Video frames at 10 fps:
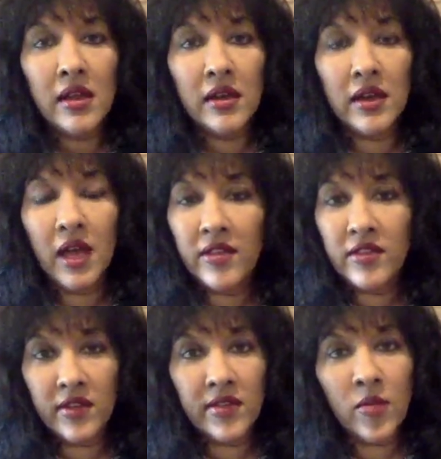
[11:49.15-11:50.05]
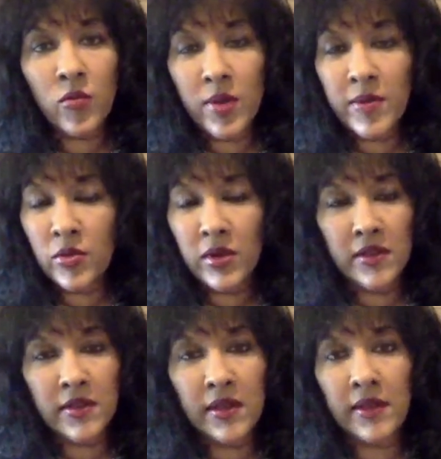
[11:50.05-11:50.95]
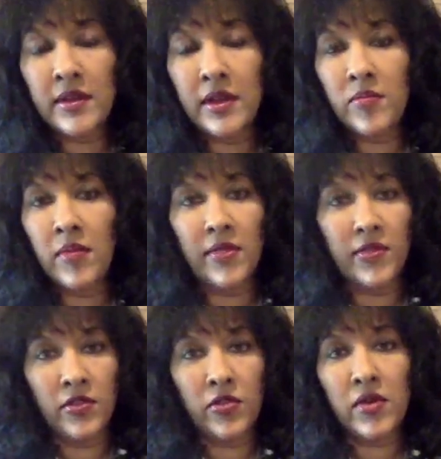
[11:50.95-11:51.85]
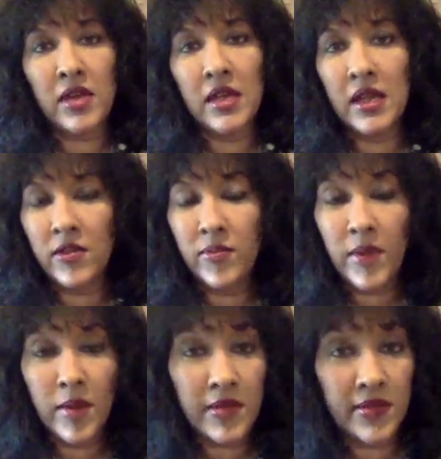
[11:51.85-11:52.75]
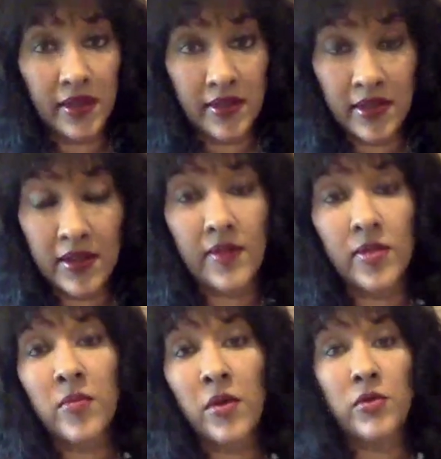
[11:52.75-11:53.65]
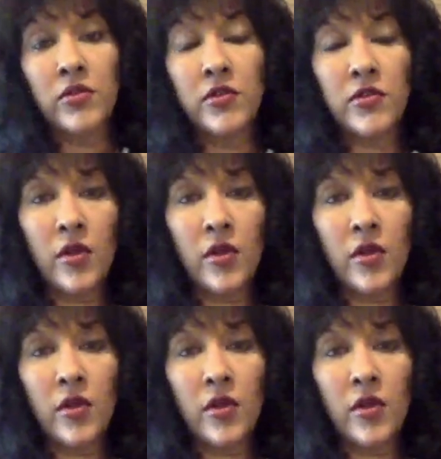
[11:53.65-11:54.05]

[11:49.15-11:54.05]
last somewhere between 16 months to 3 years, maybe 6 years at the most.